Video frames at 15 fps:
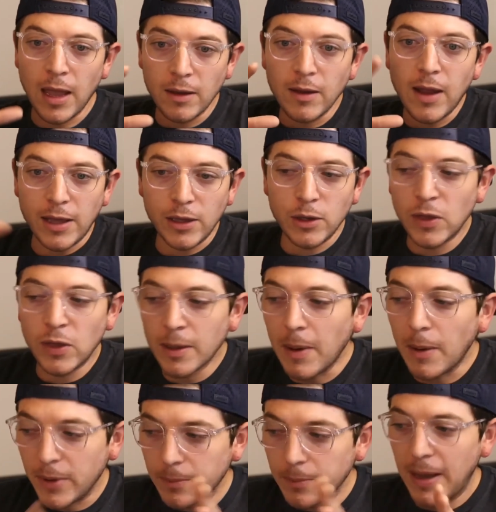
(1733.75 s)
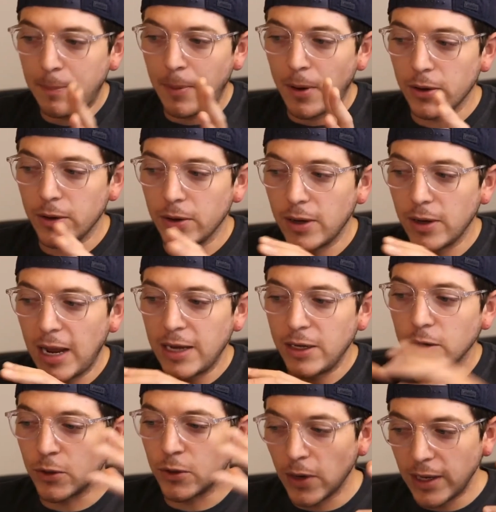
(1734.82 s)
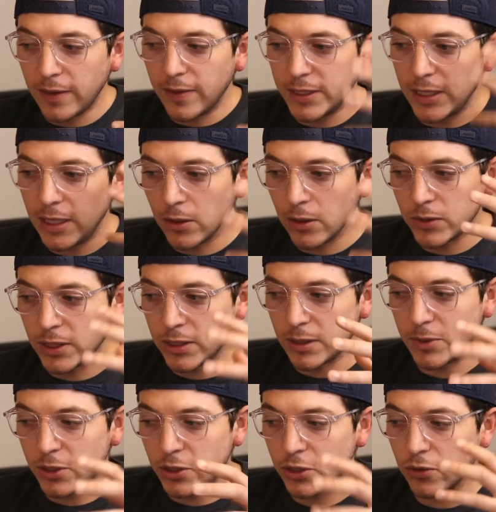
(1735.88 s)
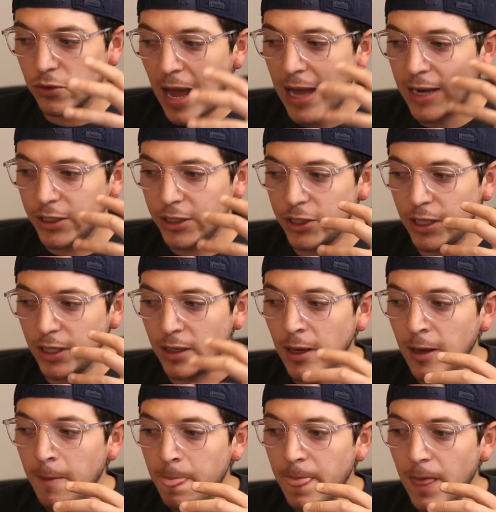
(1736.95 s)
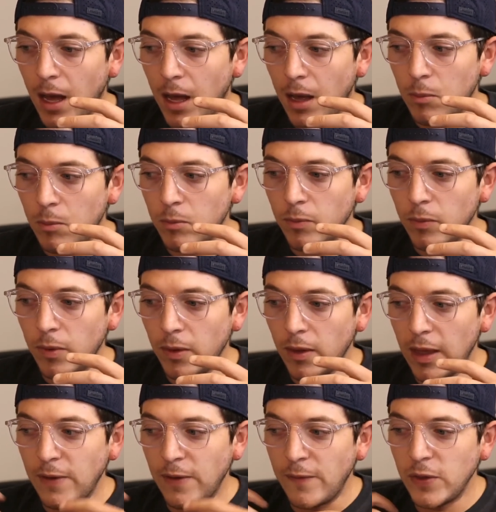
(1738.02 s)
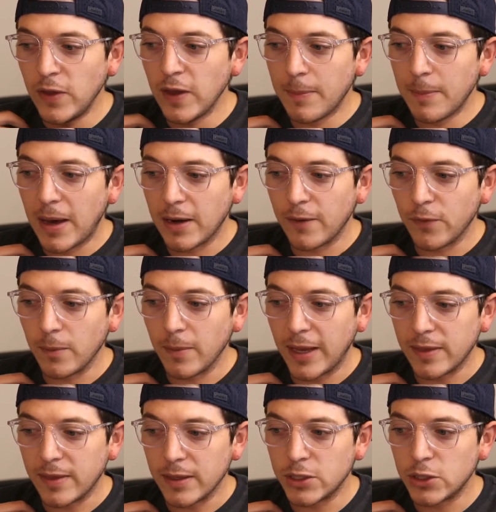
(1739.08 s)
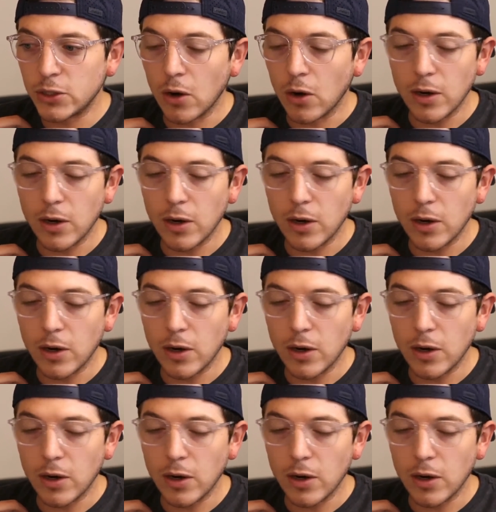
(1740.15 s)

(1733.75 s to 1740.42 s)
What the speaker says: Yeah, you think about build, buy, partner, and you're creating this ecosystem strategy. If you think about it from like the startup